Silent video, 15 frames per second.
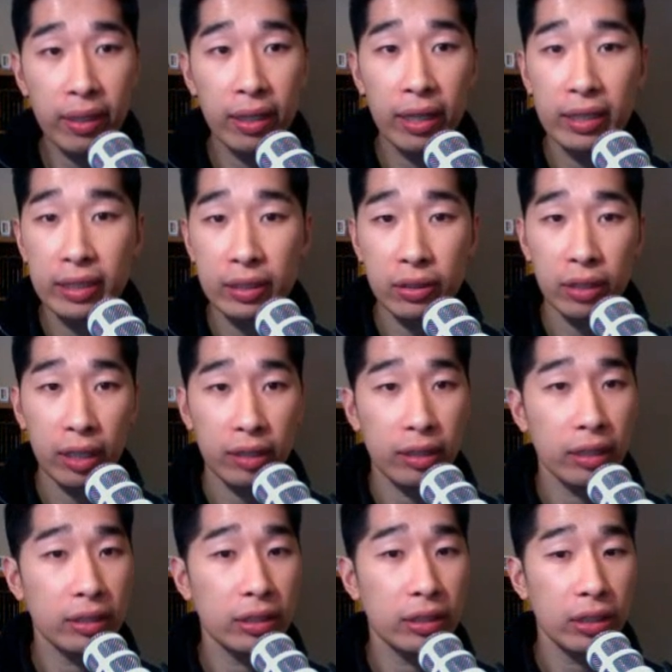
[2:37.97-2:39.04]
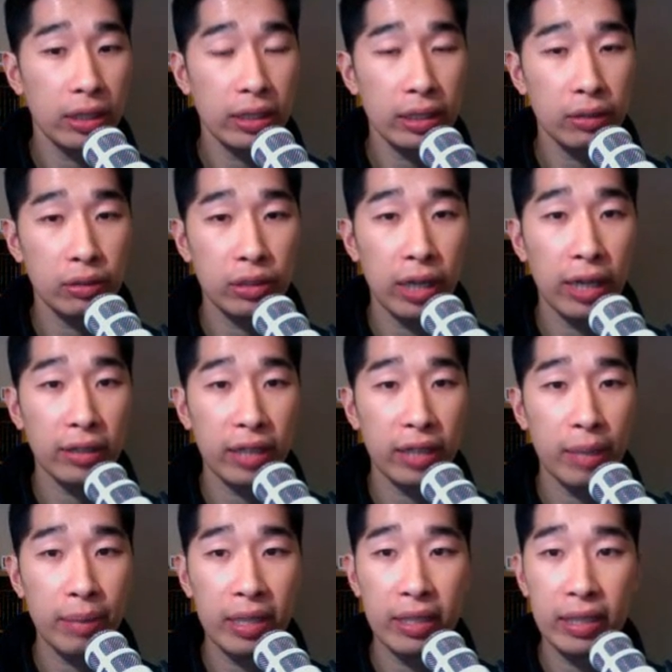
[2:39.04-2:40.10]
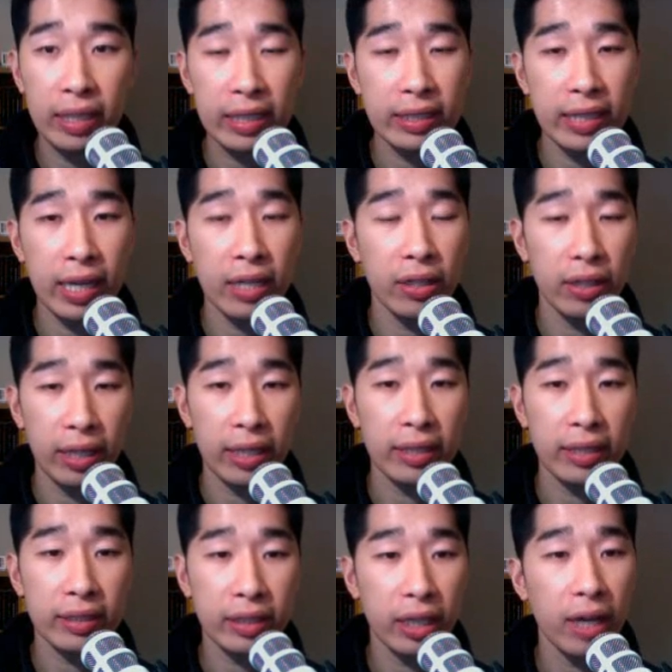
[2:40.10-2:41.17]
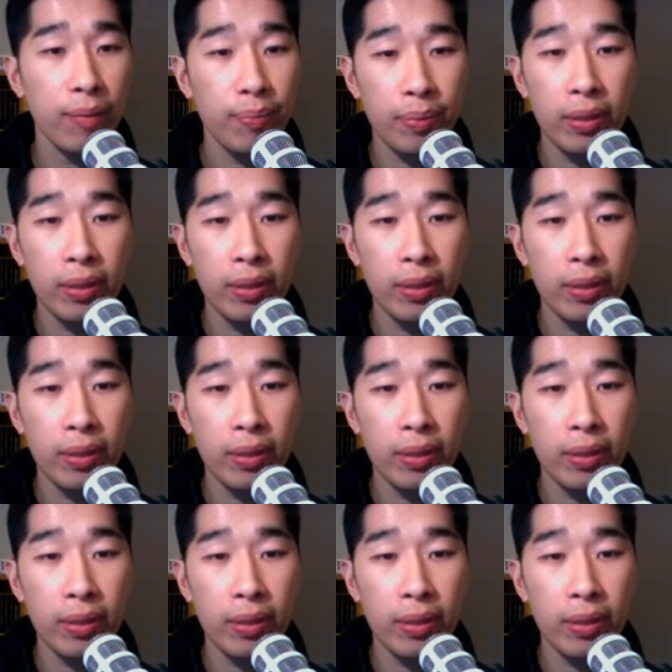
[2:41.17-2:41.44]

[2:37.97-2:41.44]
I just thought I'd show this little diagram here. You can download it anytime.